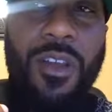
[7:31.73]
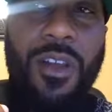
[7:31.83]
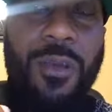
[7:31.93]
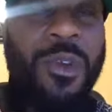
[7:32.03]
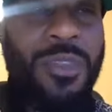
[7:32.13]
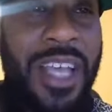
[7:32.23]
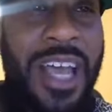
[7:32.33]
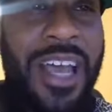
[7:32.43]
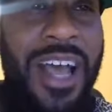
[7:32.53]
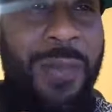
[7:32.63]
I'm gonna
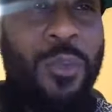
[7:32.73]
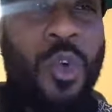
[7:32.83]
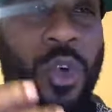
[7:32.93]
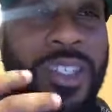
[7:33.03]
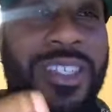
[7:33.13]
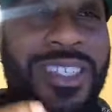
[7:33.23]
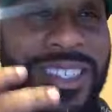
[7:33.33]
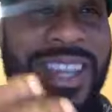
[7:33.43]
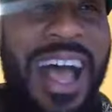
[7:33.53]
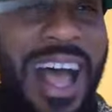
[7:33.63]
die. I'm going to
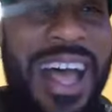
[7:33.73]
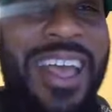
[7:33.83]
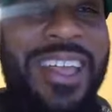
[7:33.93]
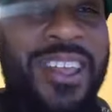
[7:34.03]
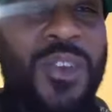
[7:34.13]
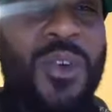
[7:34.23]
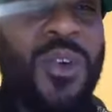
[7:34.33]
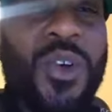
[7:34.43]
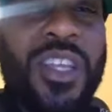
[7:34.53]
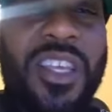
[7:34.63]
die
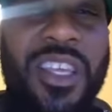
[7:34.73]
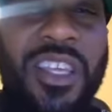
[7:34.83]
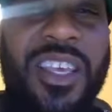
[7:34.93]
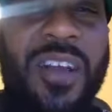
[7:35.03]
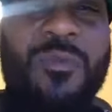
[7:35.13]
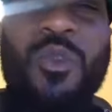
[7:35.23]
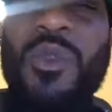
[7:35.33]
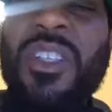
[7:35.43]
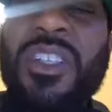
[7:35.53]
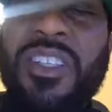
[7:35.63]
on E. I'm
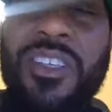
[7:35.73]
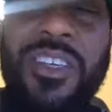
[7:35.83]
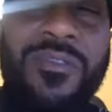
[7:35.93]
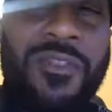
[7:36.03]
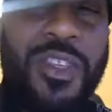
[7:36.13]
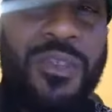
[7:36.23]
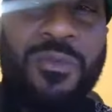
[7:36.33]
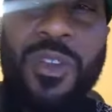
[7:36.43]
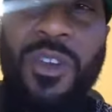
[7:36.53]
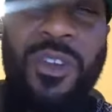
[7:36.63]
going to give this
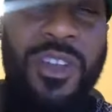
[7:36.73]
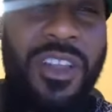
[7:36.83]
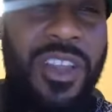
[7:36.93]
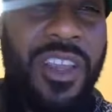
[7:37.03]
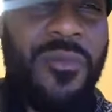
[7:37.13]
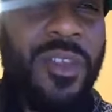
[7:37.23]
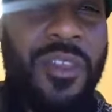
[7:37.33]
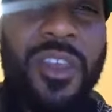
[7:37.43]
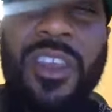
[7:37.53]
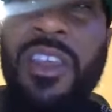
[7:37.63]
world
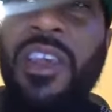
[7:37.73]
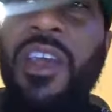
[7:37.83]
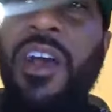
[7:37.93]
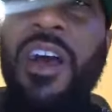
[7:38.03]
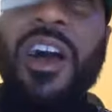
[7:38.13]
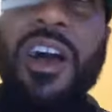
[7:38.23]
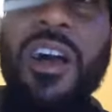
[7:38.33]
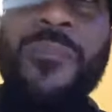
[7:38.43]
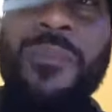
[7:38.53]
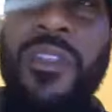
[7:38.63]
everything.
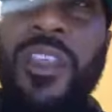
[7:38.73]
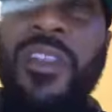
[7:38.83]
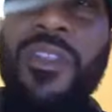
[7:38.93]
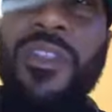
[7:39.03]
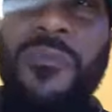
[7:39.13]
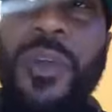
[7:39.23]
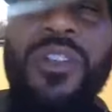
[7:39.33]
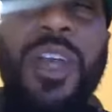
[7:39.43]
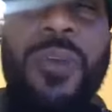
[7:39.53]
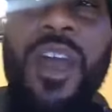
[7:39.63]
Um, the first
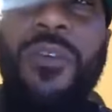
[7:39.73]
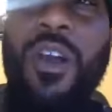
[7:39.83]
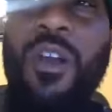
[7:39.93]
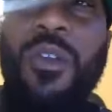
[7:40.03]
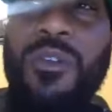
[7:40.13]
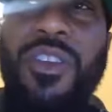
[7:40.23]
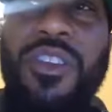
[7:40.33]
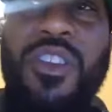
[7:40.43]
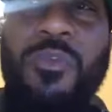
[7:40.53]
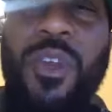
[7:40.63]
time I ever heard this
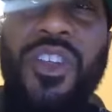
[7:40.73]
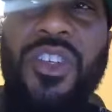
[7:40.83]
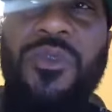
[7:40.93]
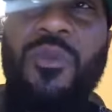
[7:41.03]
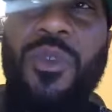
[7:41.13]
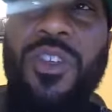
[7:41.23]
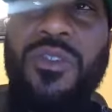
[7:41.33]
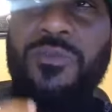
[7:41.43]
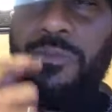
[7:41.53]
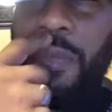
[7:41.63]
expression was
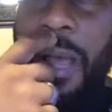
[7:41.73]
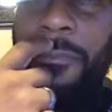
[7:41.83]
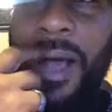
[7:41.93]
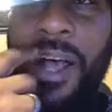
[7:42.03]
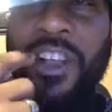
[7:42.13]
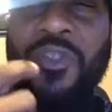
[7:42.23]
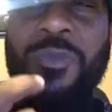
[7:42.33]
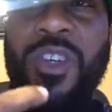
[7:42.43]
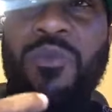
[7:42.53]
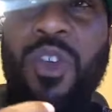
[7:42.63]
by Myles
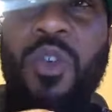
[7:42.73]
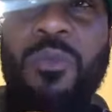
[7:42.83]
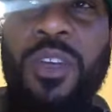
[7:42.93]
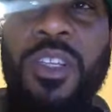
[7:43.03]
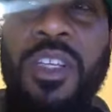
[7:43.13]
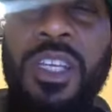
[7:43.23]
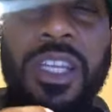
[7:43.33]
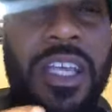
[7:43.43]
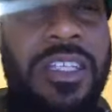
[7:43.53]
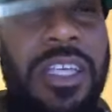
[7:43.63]
Munroe, but
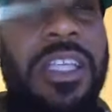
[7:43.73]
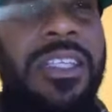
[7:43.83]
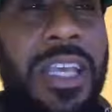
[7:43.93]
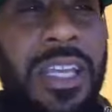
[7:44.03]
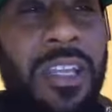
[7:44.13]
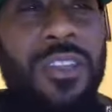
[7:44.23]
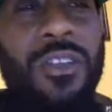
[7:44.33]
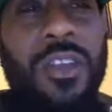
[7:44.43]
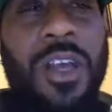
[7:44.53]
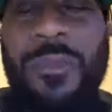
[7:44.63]
Les Alexander,
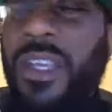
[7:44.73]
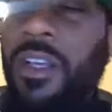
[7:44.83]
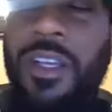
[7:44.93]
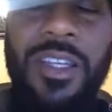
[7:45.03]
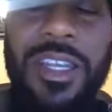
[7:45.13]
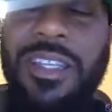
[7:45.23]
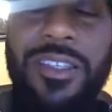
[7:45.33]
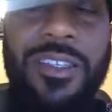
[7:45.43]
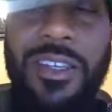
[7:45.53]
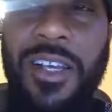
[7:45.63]
I mean, uh,
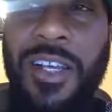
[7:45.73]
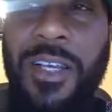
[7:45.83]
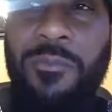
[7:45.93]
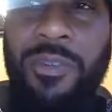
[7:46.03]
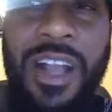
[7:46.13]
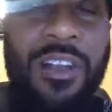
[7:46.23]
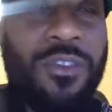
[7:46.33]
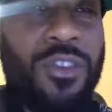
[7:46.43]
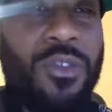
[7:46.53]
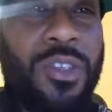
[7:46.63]
Les uh,
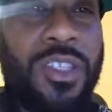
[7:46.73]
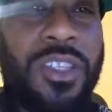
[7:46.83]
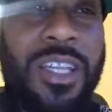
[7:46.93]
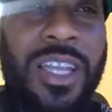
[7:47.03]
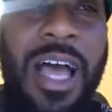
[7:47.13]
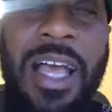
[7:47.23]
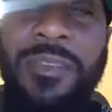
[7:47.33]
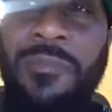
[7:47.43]
Brown uses it a lot.